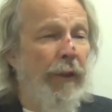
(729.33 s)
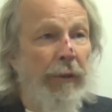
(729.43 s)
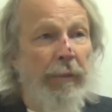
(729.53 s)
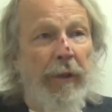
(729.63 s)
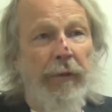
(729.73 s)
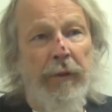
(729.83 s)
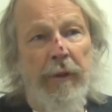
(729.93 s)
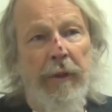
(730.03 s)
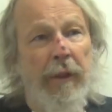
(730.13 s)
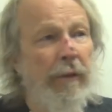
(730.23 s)
as
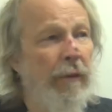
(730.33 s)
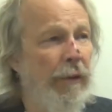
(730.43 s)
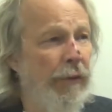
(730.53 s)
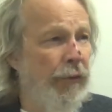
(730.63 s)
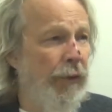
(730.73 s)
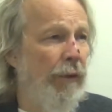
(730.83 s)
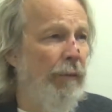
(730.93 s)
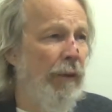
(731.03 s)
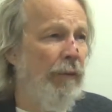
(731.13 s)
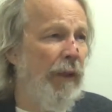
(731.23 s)
opposed to our cost in the
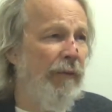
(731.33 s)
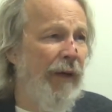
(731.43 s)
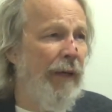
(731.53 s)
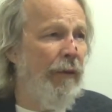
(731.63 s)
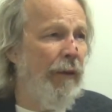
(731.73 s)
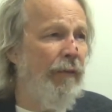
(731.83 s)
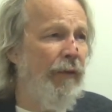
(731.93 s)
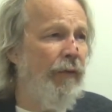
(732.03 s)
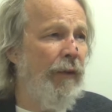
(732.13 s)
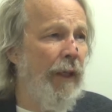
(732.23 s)
central building is like five hundred
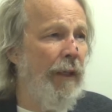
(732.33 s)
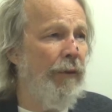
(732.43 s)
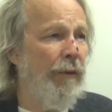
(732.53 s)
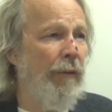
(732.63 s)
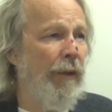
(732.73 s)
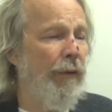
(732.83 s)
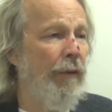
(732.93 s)
fifty dollars a month.